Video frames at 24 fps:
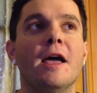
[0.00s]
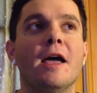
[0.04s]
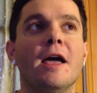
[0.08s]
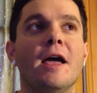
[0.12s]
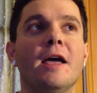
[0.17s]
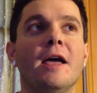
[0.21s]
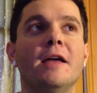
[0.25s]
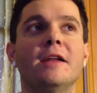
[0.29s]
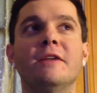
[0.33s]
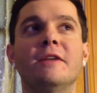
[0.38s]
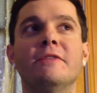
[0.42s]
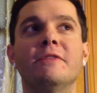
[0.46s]

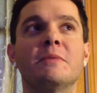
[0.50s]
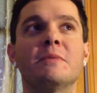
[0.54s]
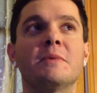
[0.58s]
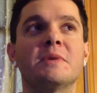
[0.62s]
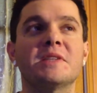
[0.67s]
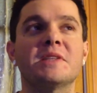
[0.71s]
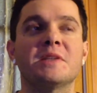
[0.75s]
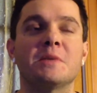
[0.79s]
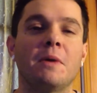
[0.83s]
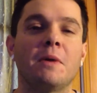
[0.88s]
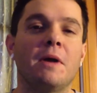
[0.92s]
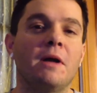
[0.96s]
And every
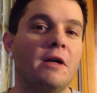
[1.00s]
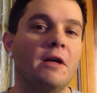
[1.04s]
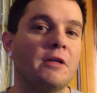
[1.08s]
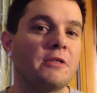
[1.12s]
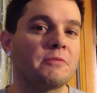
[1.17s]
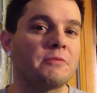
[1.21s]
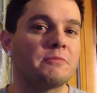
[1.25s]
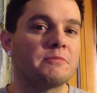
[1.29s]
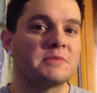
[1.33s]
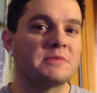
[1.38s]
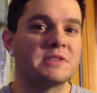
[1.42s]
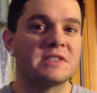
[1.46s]
once in a while,
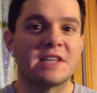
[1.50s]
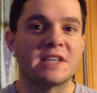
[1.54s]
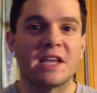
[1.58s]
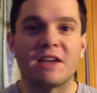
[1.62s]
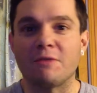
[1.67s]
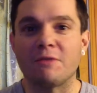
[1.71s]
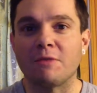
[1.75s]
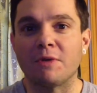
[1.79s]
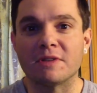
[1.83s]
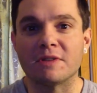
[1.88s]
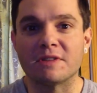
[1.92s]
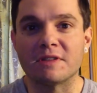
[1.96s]

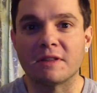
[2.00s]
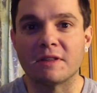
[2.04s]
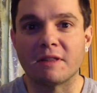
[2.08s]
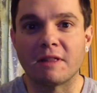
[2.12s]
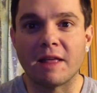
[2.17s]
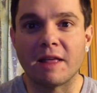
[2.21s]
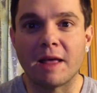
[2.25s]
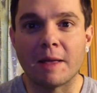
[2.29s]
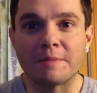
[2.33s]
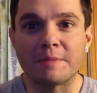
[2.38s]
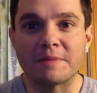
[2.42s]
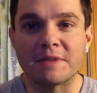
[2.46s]
save one to the
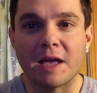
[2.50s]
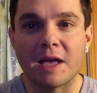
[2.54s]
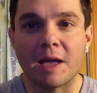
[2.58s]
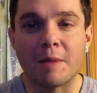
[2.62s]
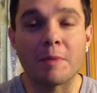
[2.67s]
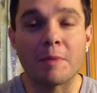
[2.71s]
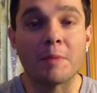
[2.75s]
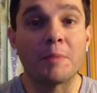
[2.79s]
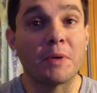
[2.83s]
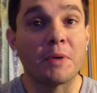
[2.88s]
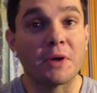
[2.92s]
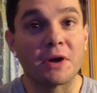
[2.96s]
laptop
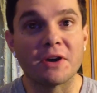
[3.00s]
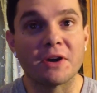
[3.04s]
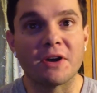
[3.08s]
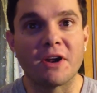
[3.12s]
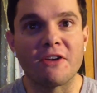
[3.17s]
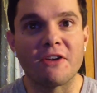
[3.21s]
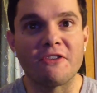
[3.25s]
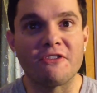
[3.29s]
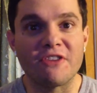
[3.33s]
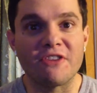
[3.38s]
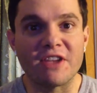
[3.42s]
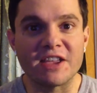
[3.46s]
or put it
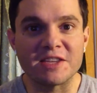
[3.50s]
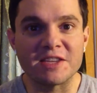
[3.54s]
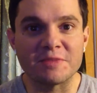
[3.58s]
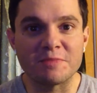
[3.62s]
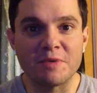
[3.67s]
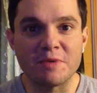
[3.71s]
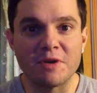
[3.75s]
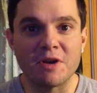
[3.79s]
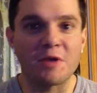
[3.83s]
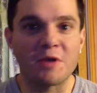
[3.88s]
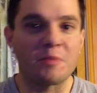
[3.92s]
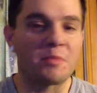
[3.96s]
on
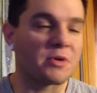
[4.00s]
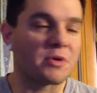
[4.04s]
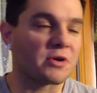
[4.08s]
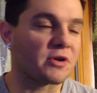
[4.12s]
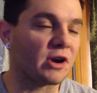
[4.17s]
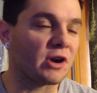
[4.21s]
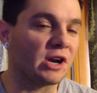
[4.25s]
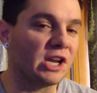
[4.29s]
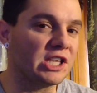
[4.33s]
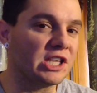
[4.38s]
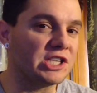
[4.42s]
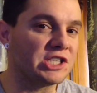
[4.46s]
Facebook or put it
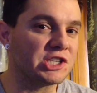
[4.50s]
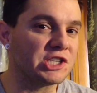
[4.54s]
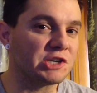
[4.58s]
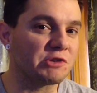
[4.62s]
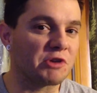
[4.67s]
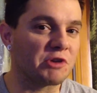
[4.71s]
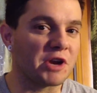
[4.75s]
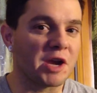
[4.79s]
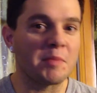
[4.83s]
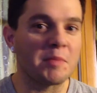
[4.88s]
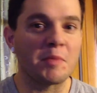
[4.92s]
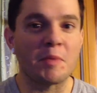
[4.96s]
on
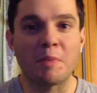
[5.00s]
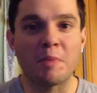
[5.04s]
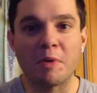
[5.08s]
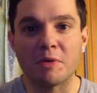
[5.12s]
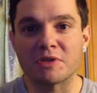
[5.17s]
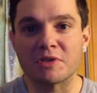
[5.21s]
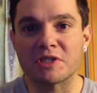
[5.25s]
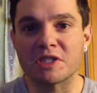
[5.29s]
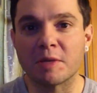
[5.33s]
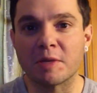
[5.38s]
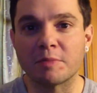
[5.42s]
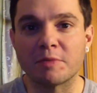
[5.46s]
Instagram or
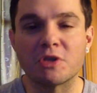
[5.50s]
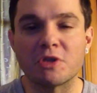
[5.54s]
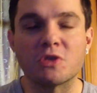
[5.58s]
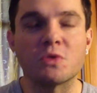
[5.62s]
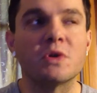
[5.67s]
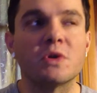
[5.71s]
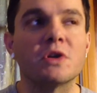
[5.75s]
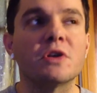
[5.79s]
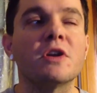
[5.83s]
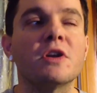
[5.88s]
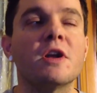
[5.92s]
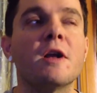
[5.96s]
post it up to
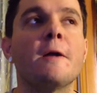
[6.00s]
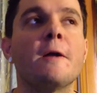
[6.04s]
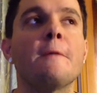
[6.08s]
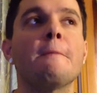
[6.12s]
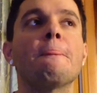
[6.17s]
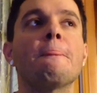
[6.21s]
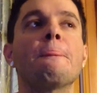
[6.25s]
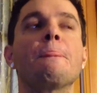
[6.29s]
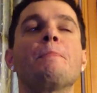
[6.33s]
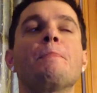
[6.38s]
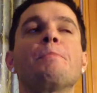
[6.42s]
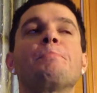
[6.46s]
Twitter.
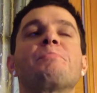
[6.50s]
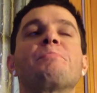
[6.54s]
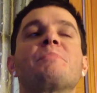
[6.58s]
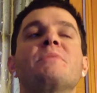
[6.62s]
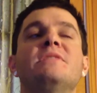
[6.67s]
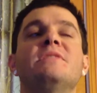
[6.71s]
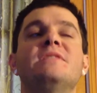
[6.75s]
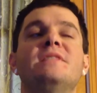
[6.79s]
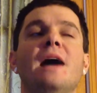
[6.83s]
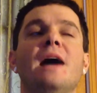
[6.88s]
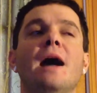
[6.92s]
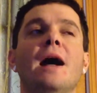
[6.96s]

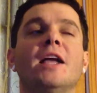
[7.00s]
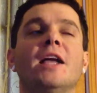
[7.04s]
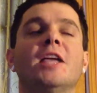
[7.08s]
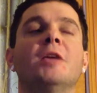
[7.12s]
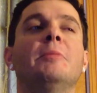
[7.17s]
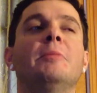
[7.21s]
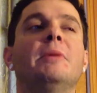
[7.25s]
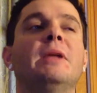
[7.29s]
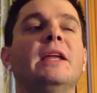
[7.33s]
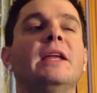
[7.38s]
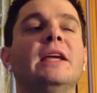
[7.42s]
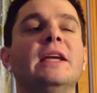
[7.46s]

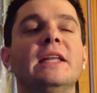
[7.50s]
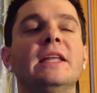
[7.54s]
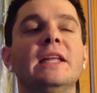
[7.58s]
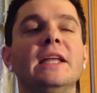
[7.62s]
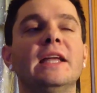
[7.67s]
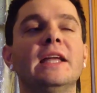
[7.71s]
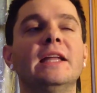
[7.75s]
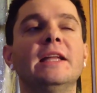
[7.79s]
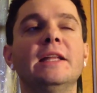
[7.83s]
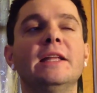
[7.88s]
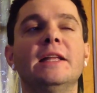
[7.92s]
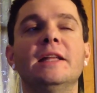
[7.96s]
Documenting it,
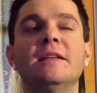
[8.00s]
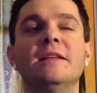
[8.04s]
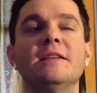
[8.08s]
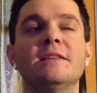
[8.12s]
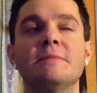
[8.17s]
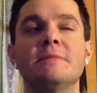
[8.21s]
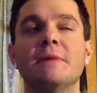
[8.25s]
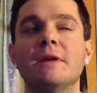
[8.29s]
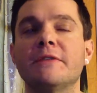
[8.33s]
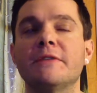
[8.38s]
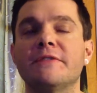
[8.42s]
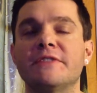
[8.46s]
it doesn't
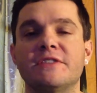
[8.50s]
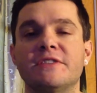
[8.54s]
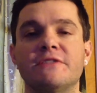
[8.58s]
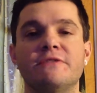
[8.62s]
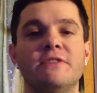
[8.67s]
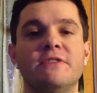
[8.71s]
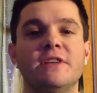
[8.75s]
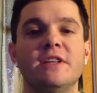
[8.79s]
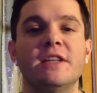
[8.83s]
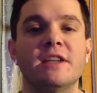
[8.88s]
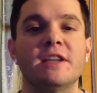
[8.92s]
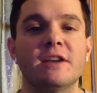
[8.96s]
matter if it's a
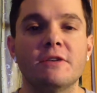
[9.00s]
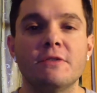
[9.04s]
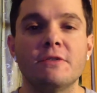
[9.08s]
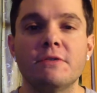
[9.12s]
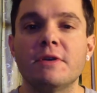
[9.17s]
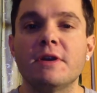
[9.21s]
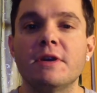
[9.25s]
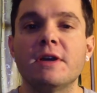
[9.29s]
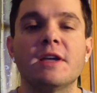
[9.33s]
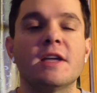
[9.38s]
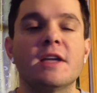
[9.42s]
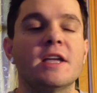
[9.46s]
video,
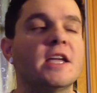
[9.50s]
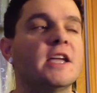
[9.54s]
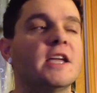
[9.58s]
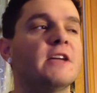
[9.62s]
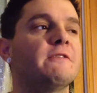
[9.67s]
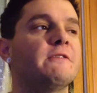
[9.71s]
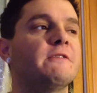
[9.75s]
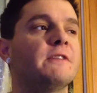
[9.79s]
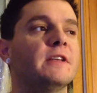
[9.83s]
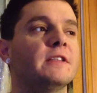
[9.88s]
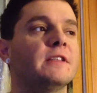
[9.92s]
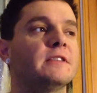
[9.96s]

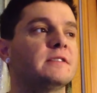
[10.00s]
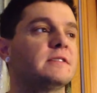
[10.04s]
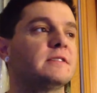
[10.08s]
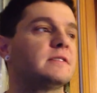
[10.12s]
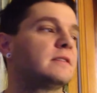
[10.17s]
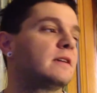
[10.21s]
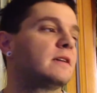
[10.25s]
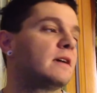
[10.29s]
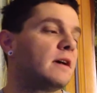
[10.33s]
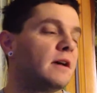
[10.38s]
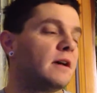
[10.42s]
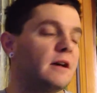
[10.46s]
if it's
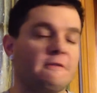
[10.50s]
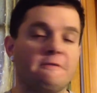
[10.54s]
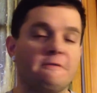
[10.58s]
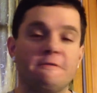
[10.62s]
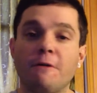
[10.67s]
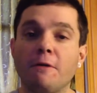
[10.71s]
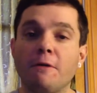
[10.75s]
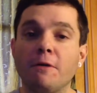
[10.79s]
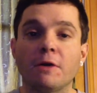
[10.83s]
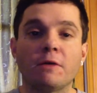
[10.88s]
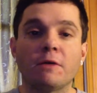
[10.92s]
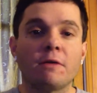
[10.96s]
a
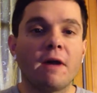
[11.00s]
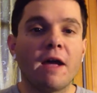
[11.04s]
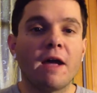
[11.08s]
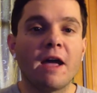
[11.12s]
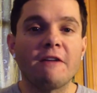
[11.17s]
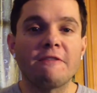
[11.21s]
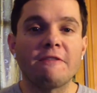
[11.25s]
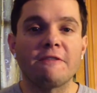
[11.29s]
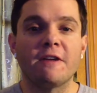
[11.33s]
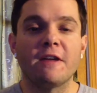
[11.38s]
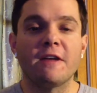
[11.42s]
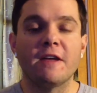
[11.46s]

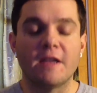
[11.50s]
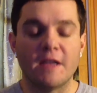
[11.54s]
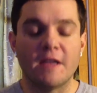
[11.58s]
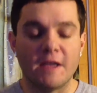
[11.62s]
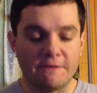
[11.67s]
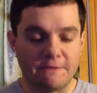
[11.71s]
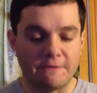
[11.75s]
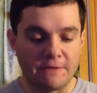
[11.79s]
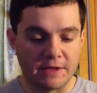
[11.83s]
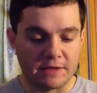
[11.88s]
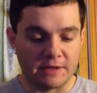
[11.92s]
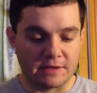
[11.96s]
photograph,
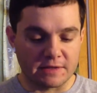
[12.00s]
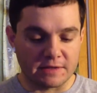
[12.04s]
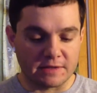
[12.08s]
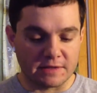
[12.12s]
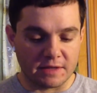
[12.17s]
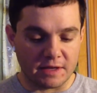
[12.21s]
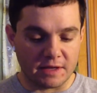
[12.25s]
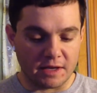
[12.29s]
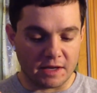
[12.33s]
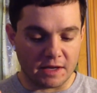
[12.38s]
if it's